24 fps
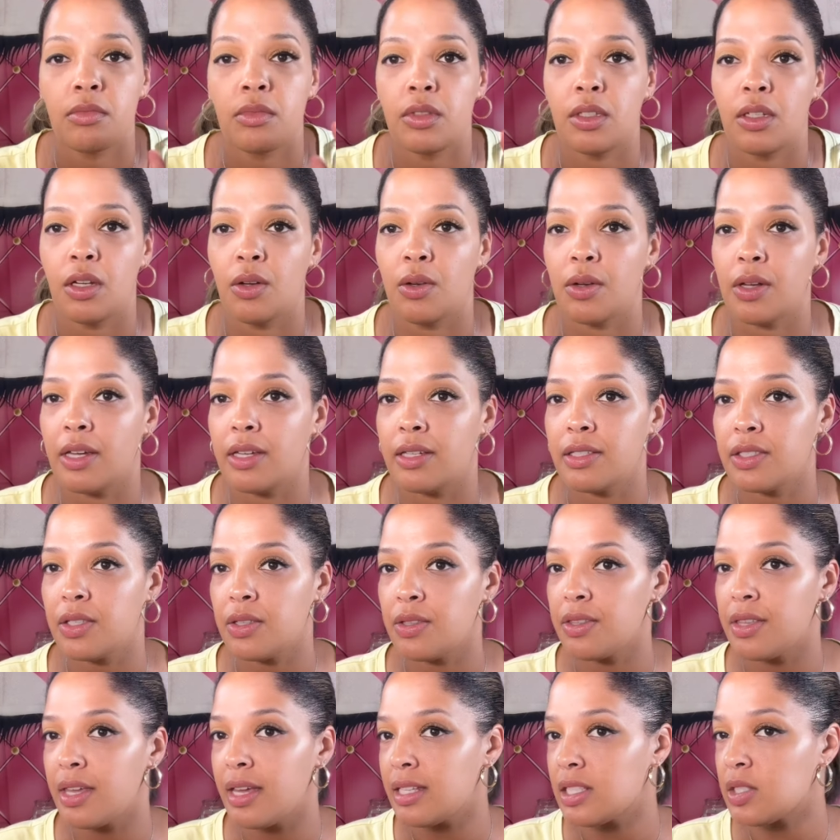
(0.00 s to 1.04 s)
Okay, so
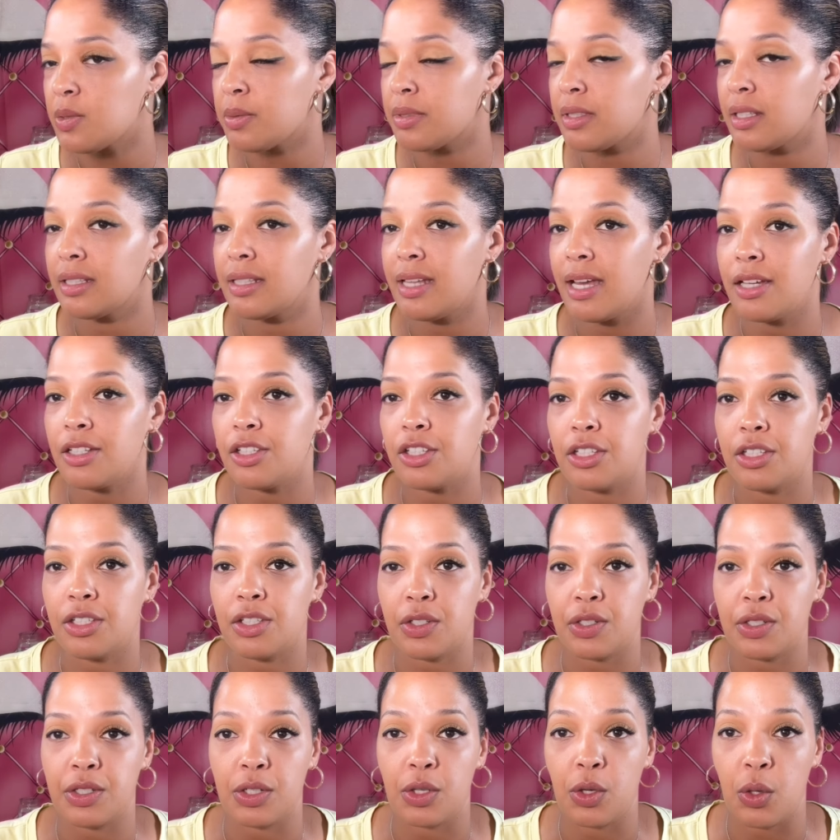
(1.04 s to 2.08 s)
that's what the lashes
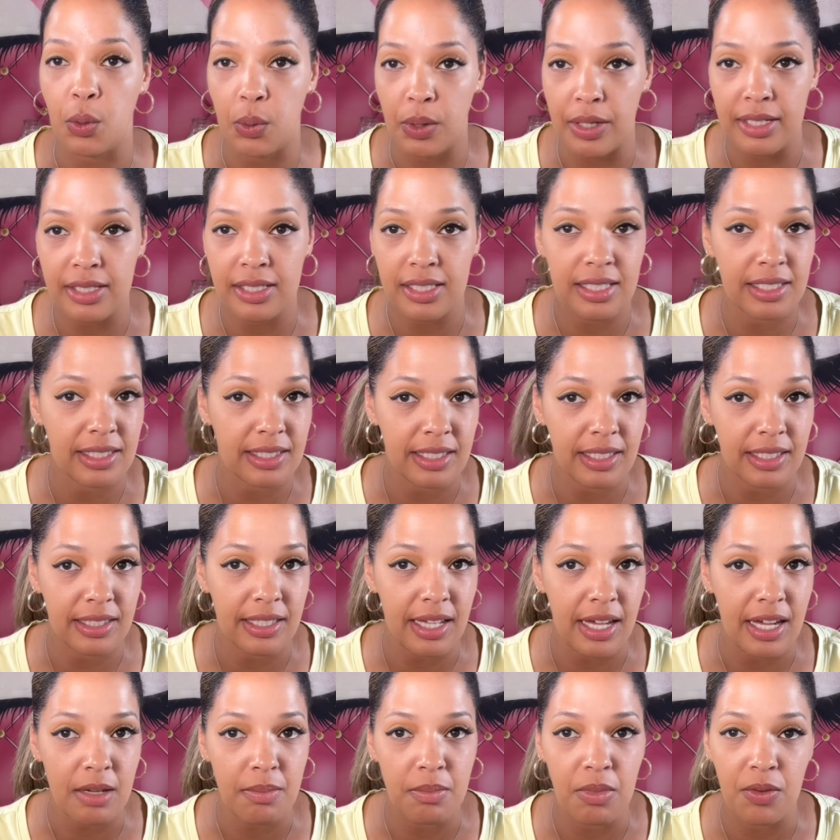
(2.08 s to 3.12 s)
are going to look
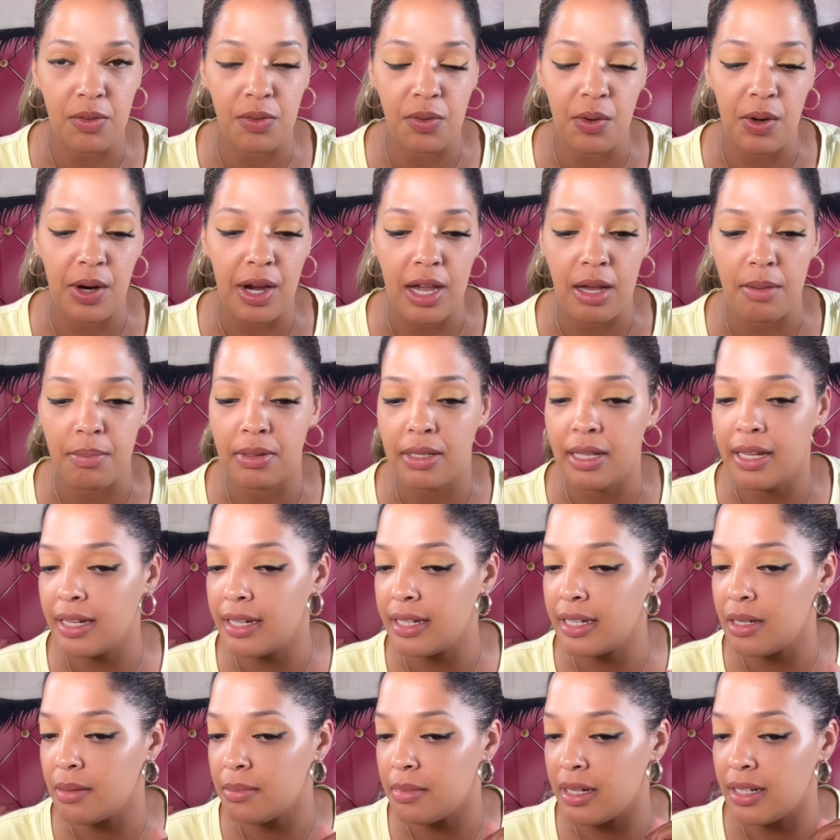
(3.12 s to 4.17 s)
like before I apply
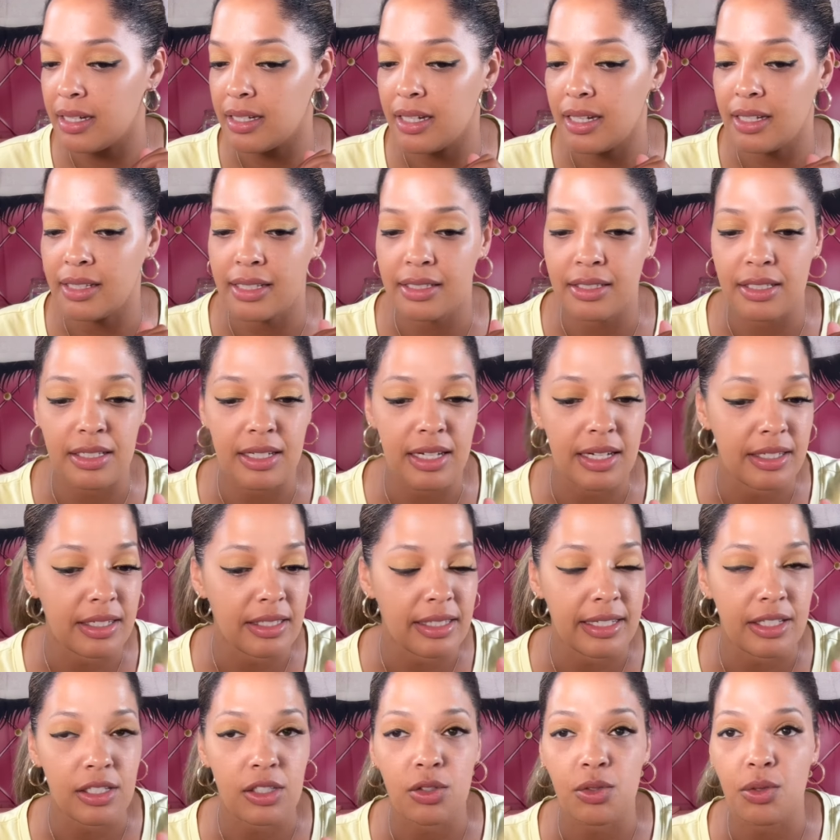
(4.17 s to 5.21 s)
them. I like to kind of
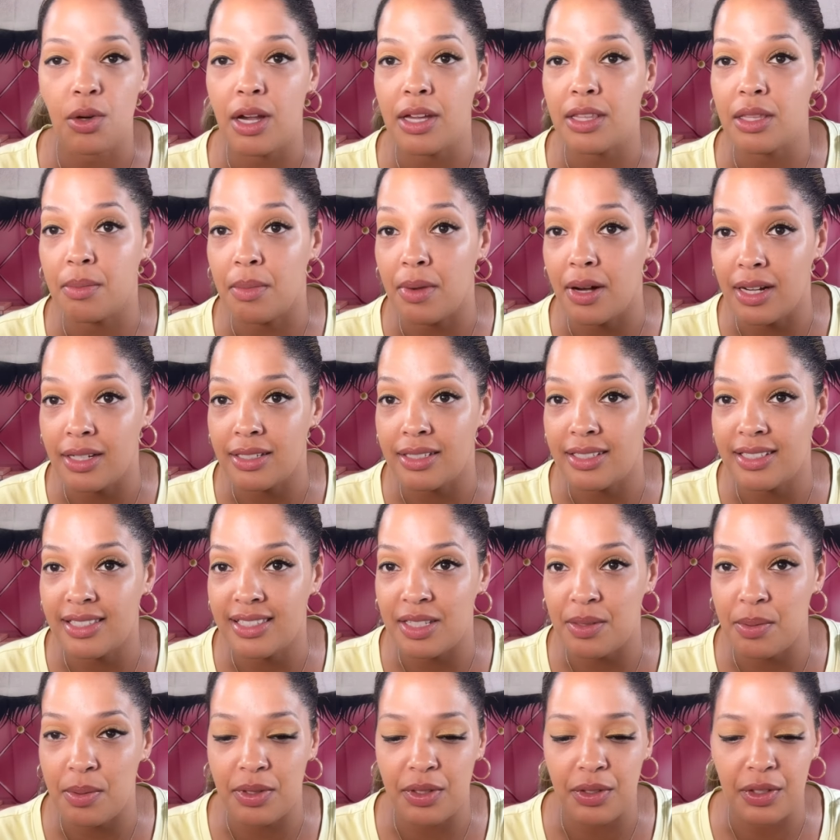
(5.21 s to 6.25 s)
like try them on to see
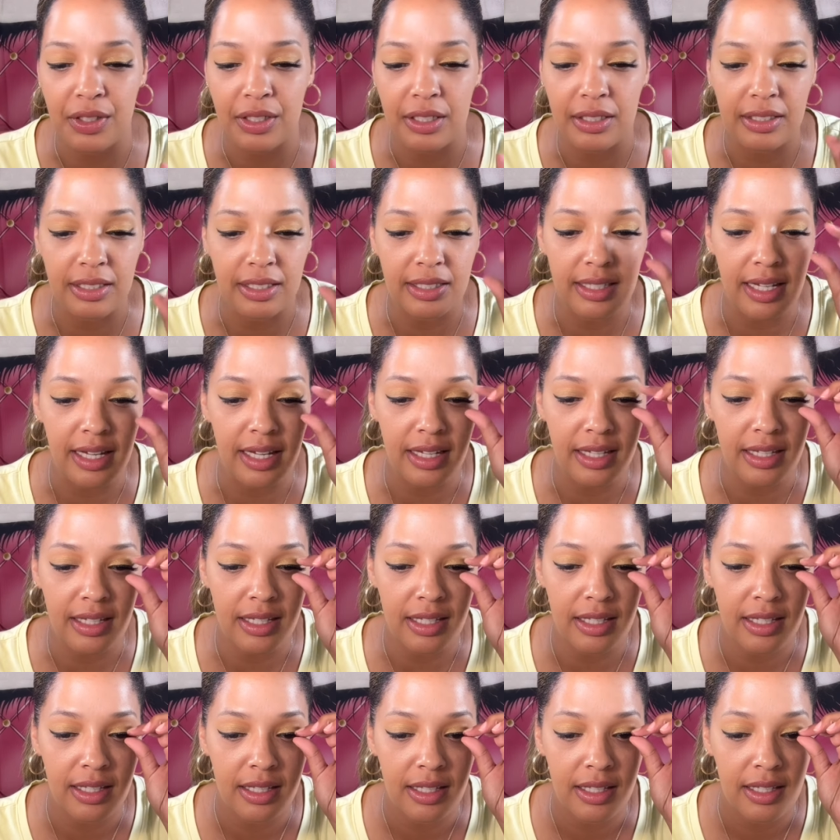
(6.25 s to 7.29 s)
what they're gonna look like.
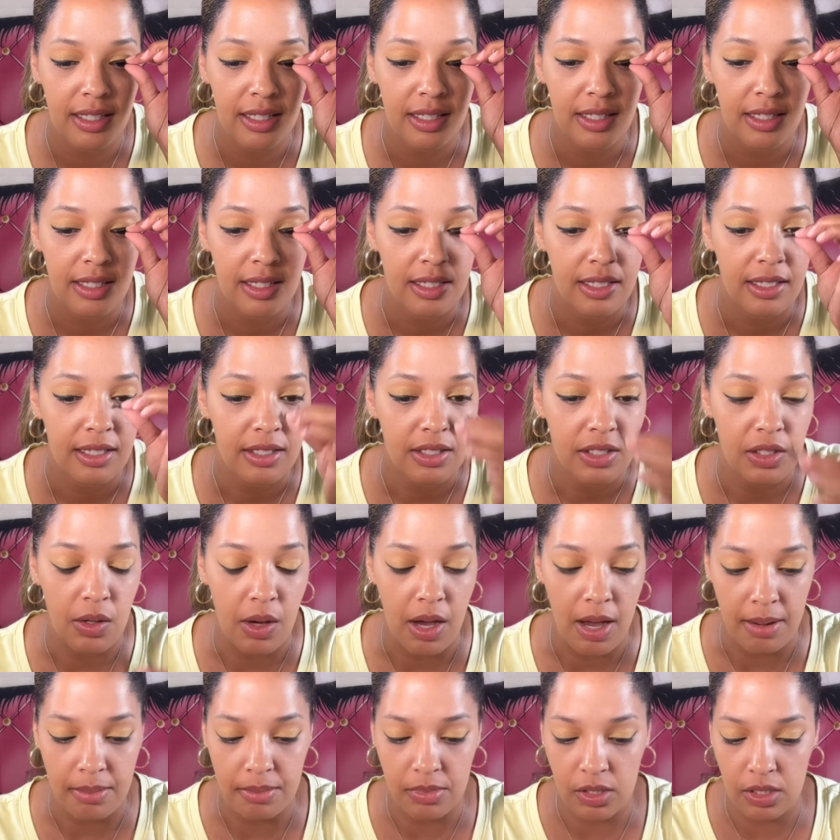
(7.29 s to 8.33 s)
So
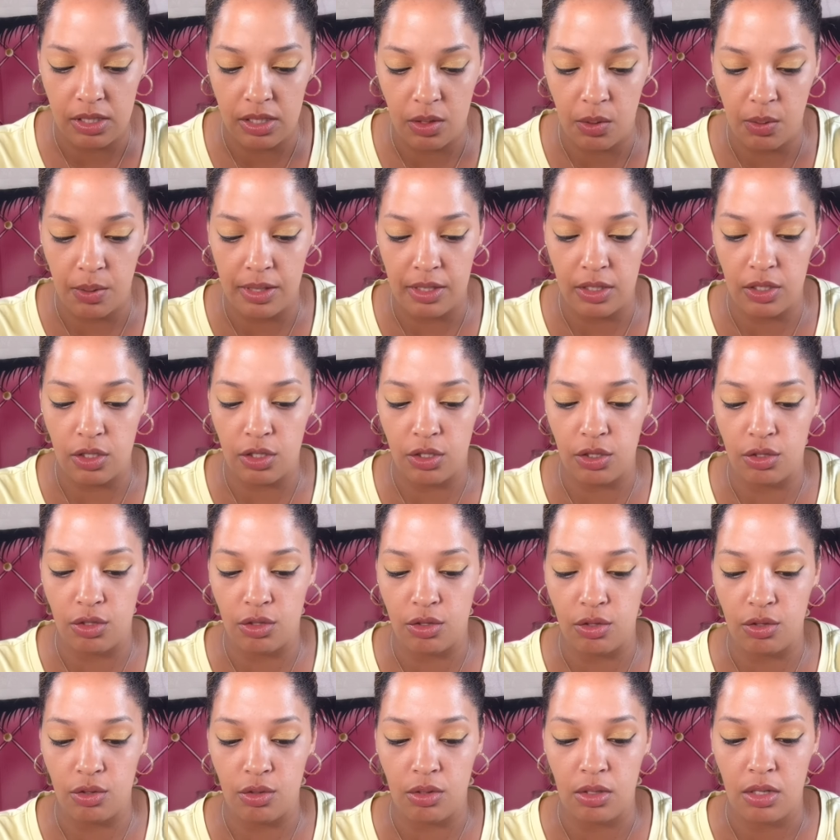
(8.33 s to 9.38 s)
I'm just going
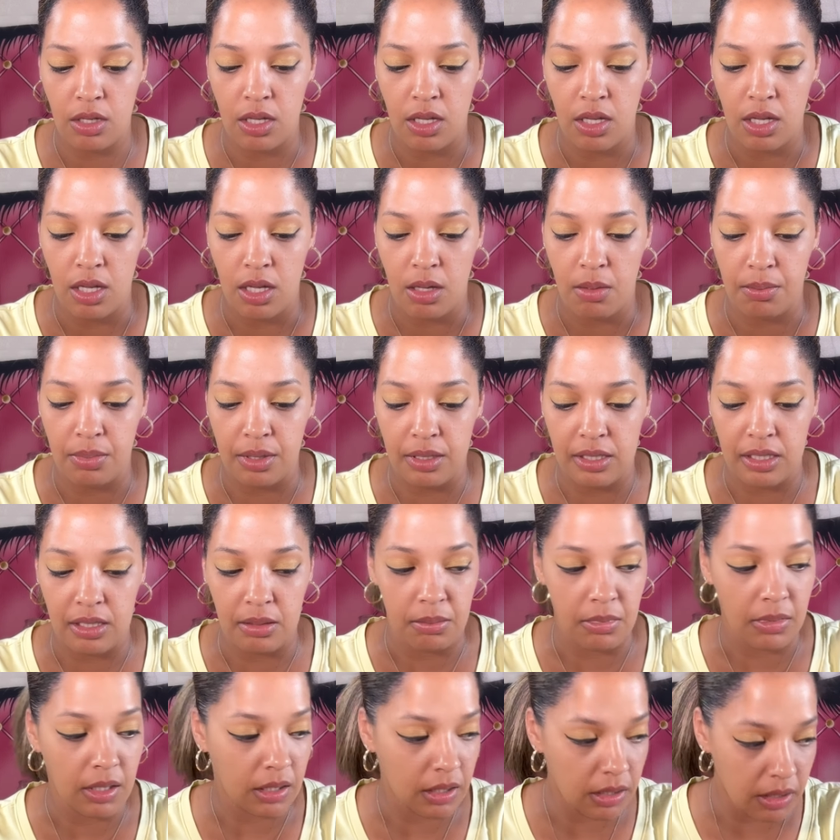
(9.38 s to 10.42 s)
to put
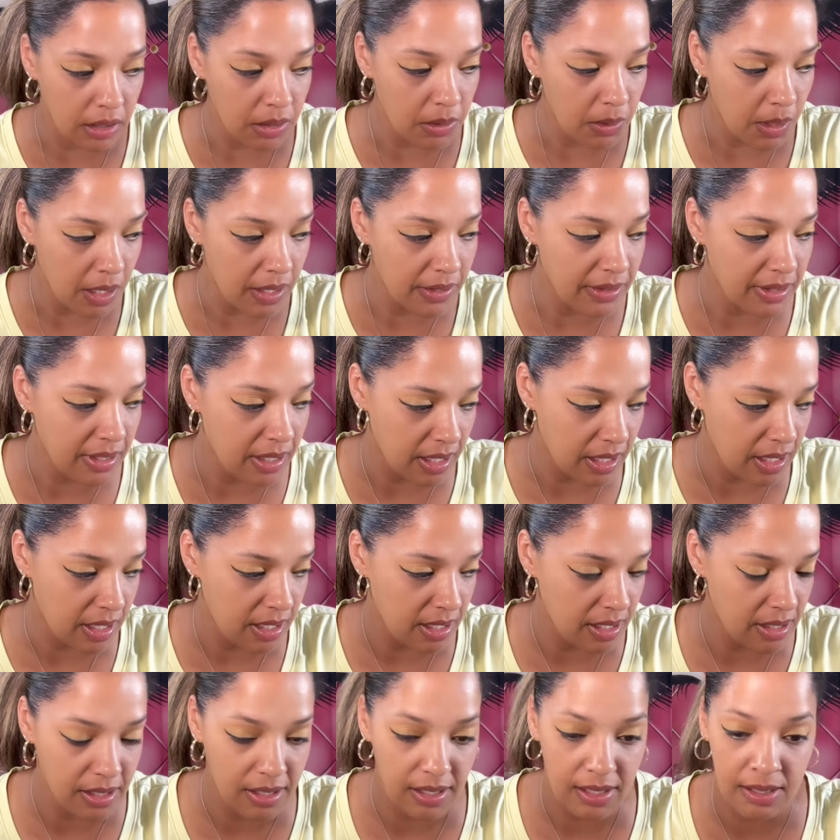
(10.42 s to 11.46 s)
some glue on
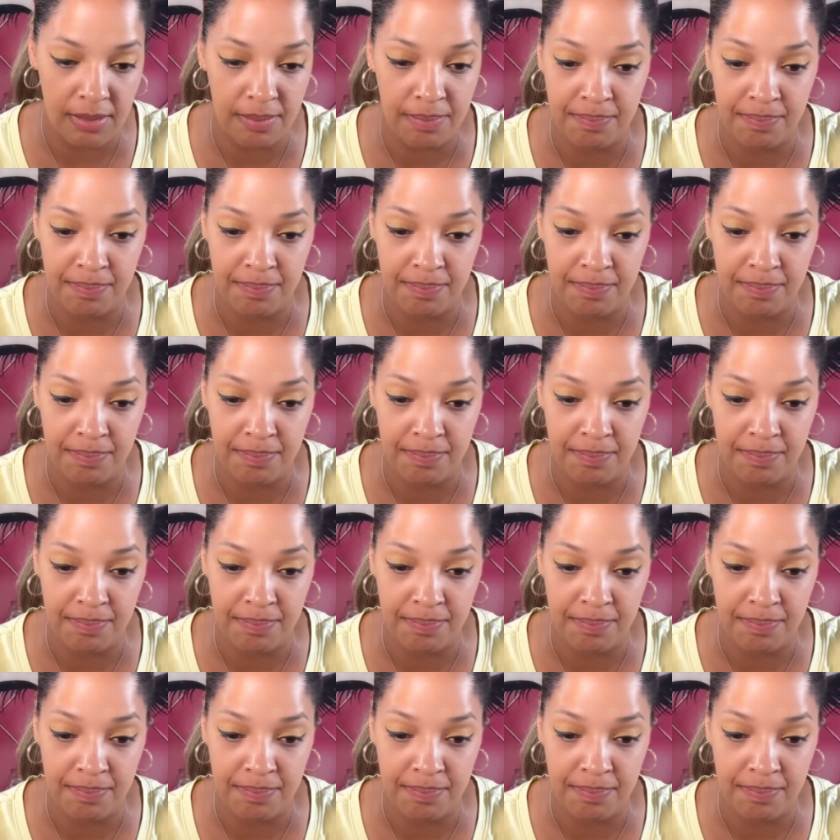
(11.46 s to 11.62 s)
these